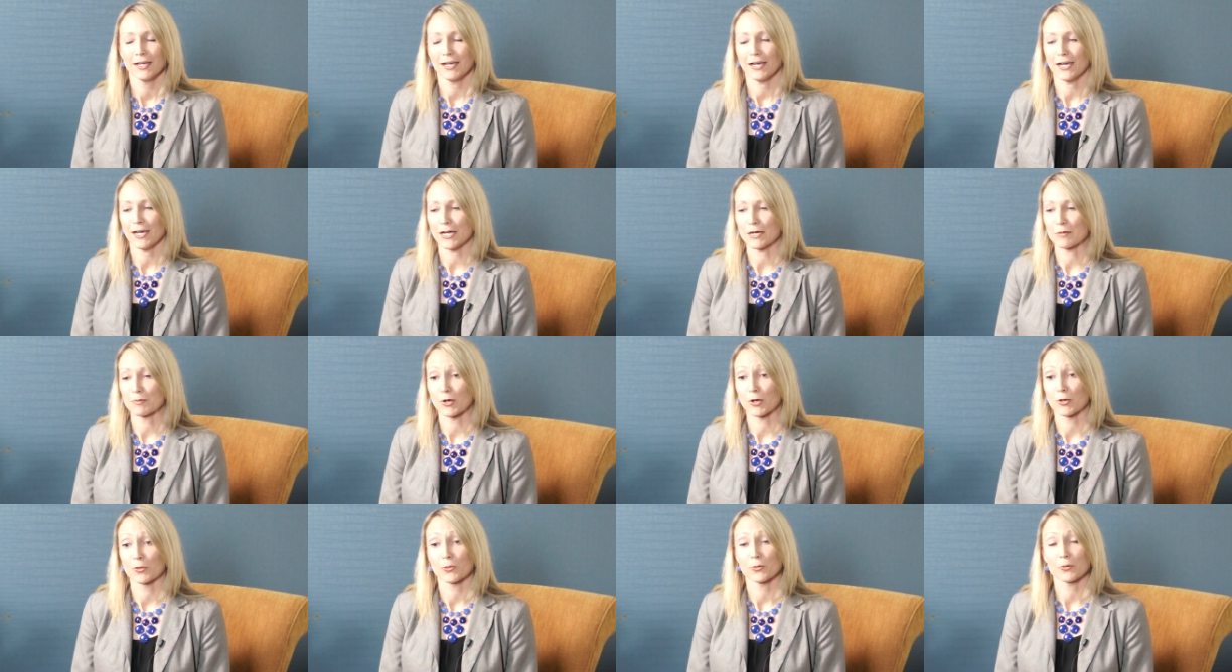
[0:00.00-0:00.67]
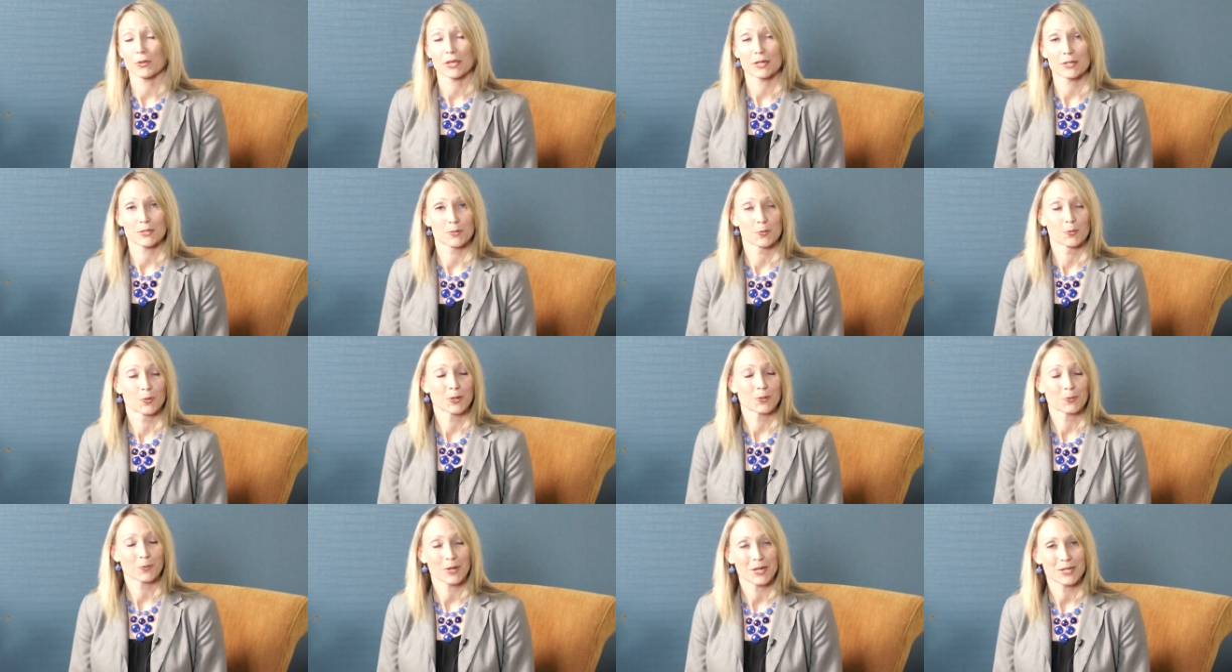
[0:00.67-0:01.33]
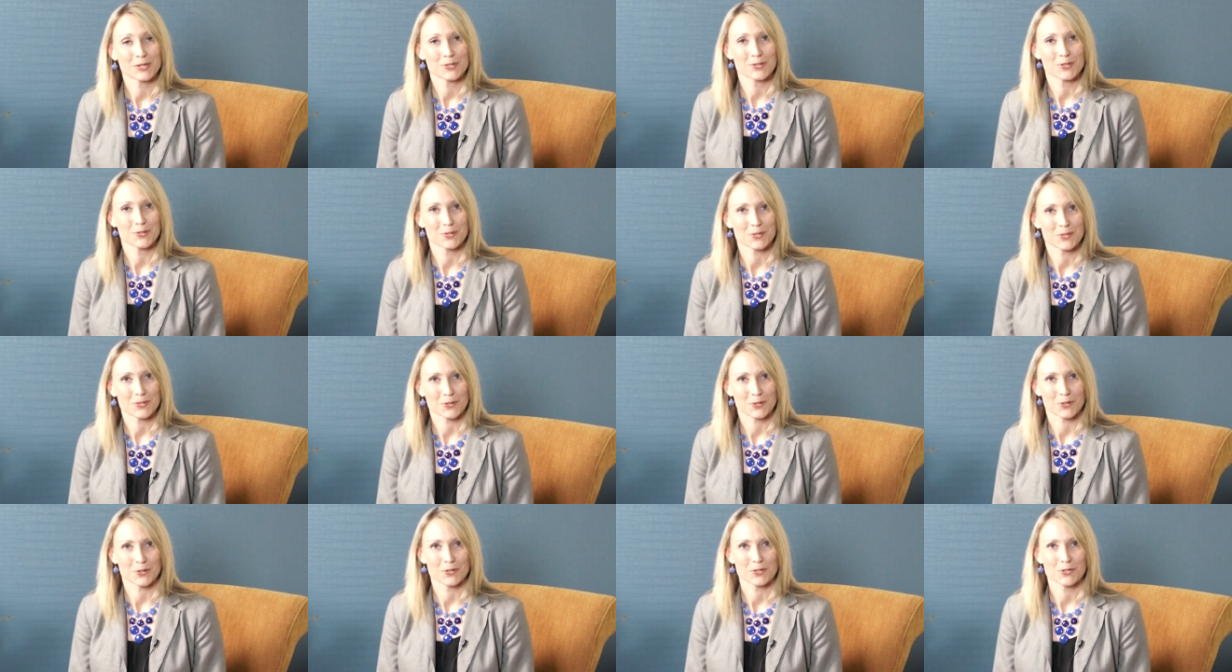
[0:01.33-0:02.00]
Um, although that is one way to do a
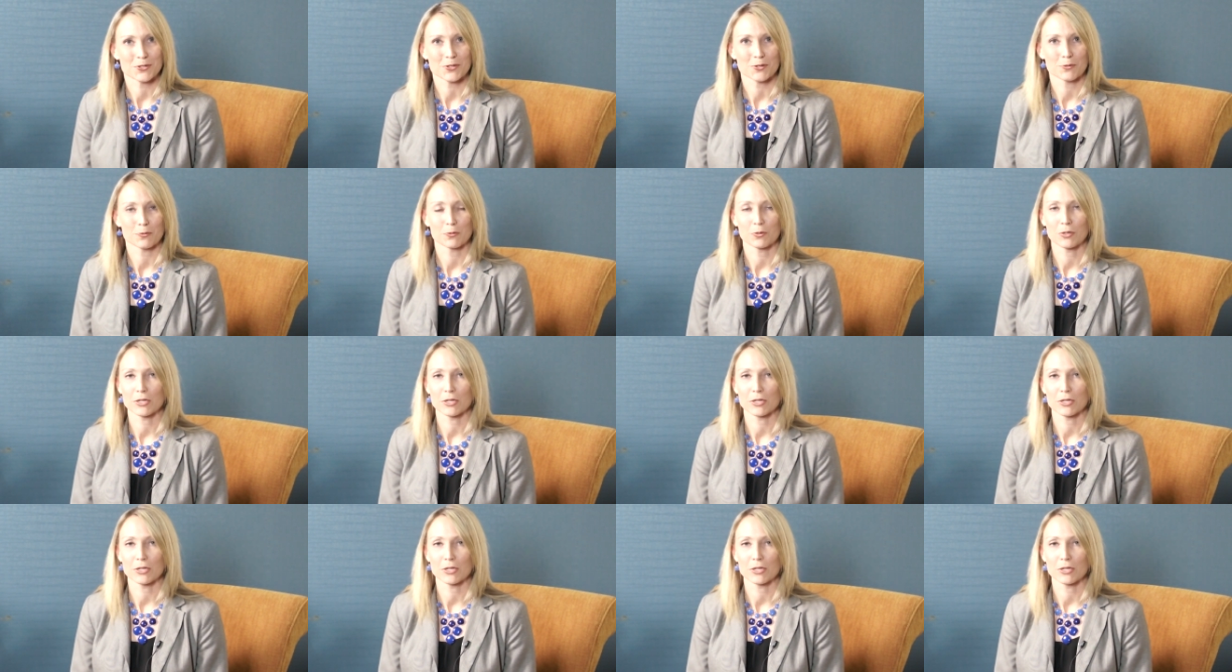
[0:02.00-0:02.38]
search,